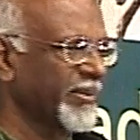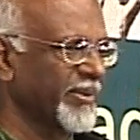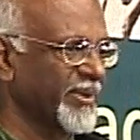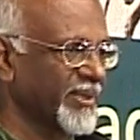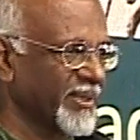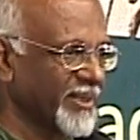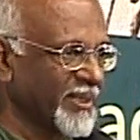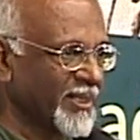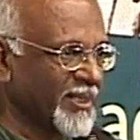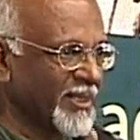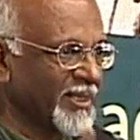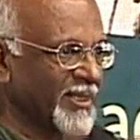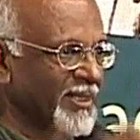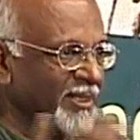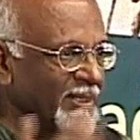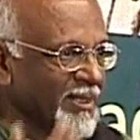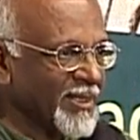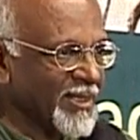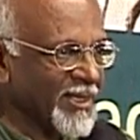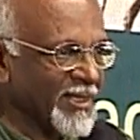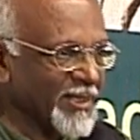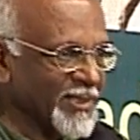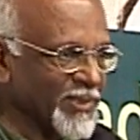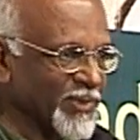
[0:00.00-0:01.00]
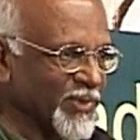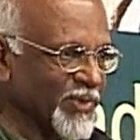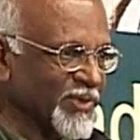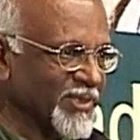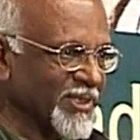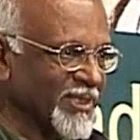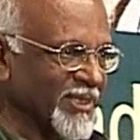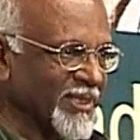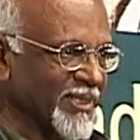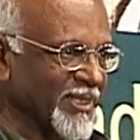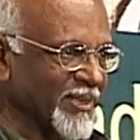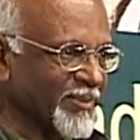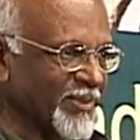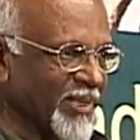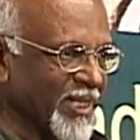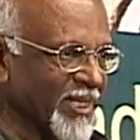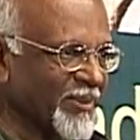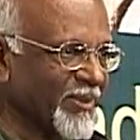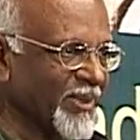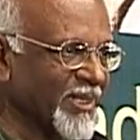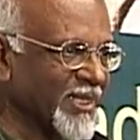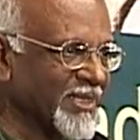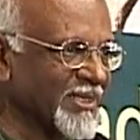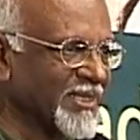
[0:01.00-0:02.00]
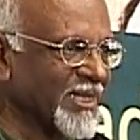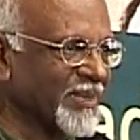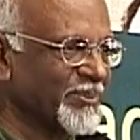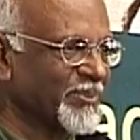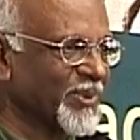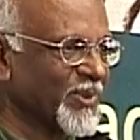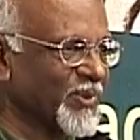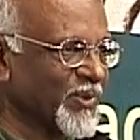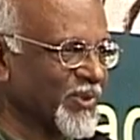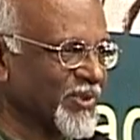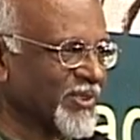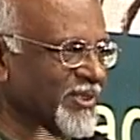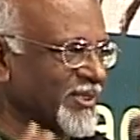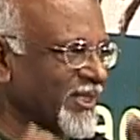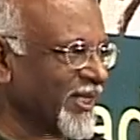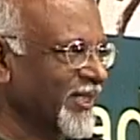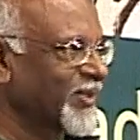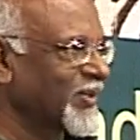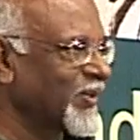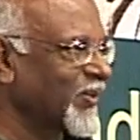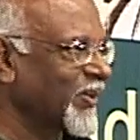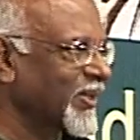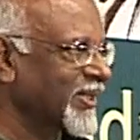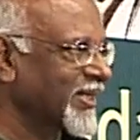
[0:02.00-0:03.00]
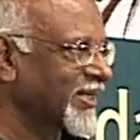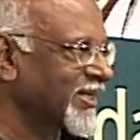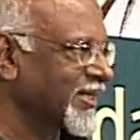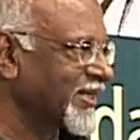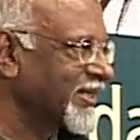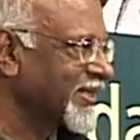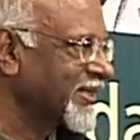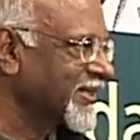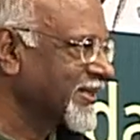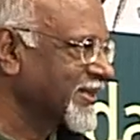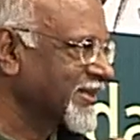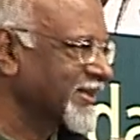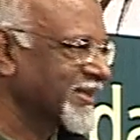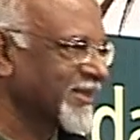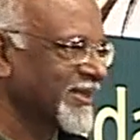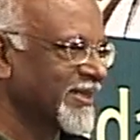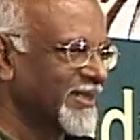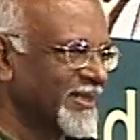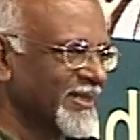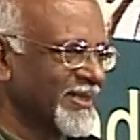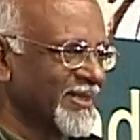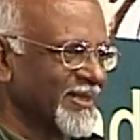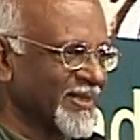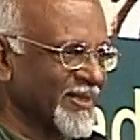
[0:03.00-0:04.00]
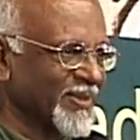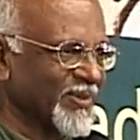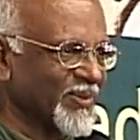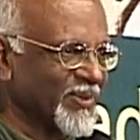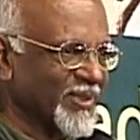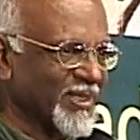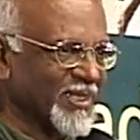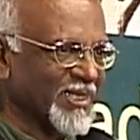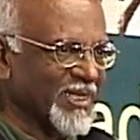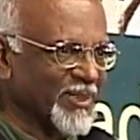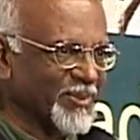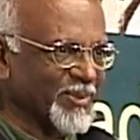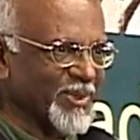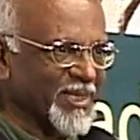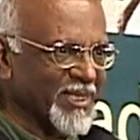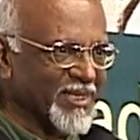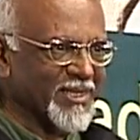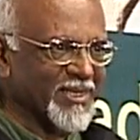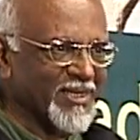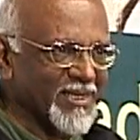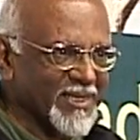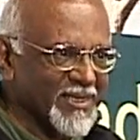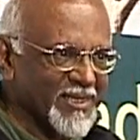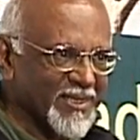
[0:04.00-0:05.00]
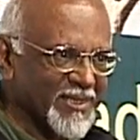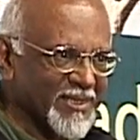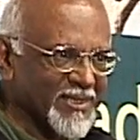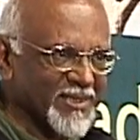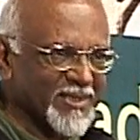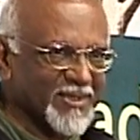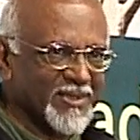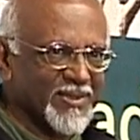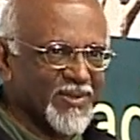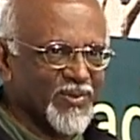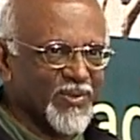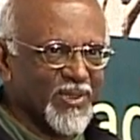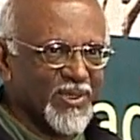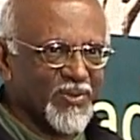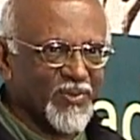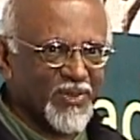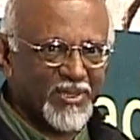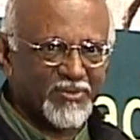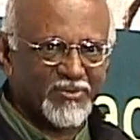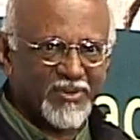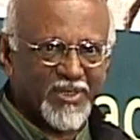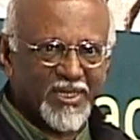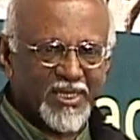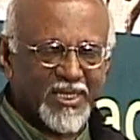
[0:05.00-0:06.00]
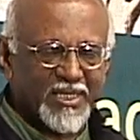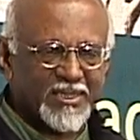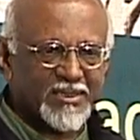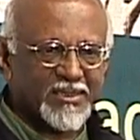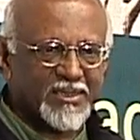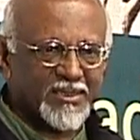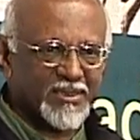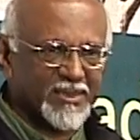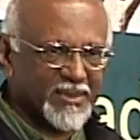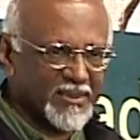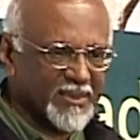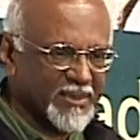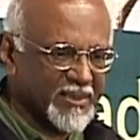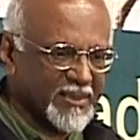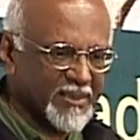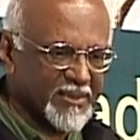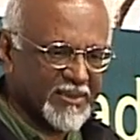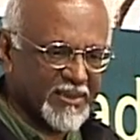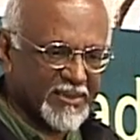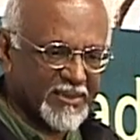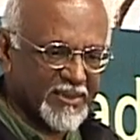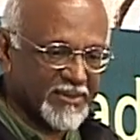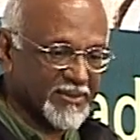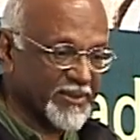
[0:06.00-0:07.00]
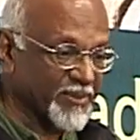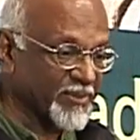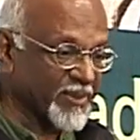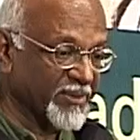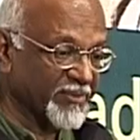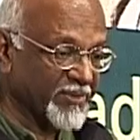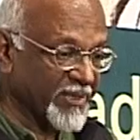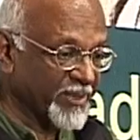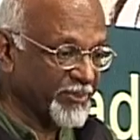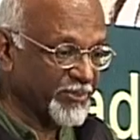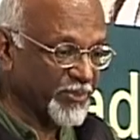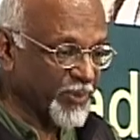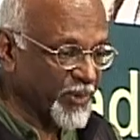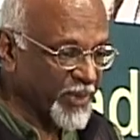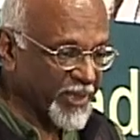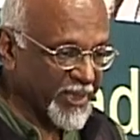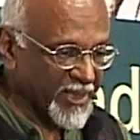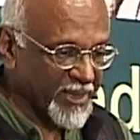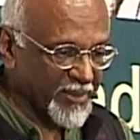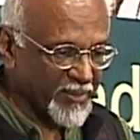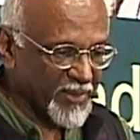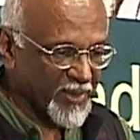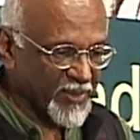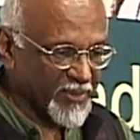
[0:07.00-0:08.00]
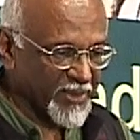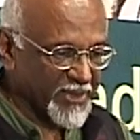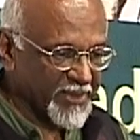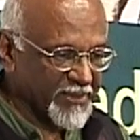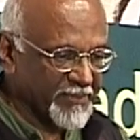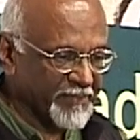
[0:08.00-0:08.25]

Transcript: And Anju is a remarkable example who stuck to watercolors determinedly. I think it's quite fantastic. It's something very poetic about it.